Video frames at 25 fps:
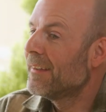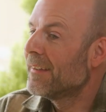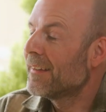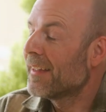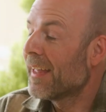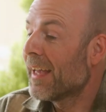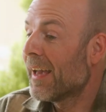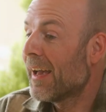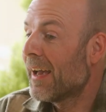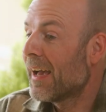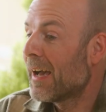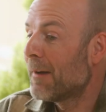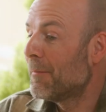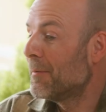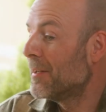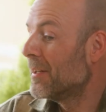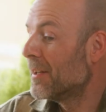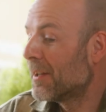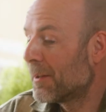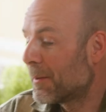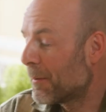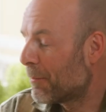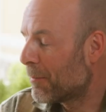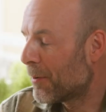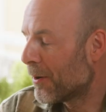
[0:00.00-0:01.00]
Yeah, I mean,
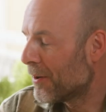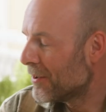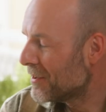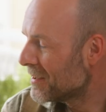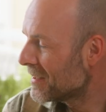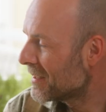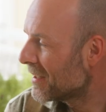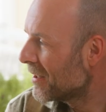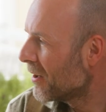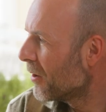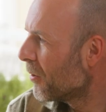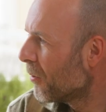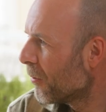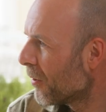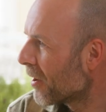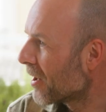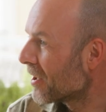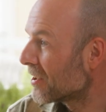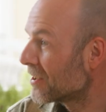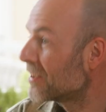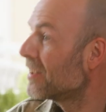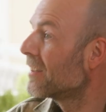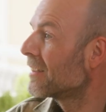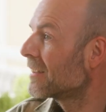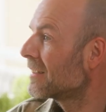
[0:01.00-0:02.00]
the project, you know, what
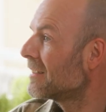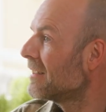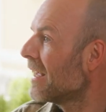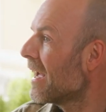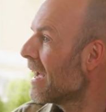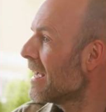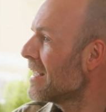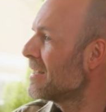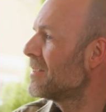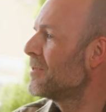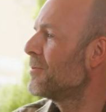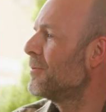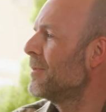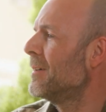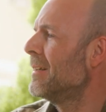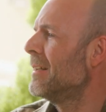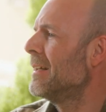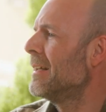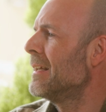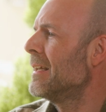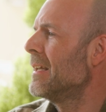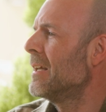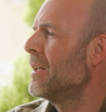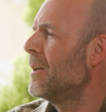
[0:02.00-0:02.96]
a success, really,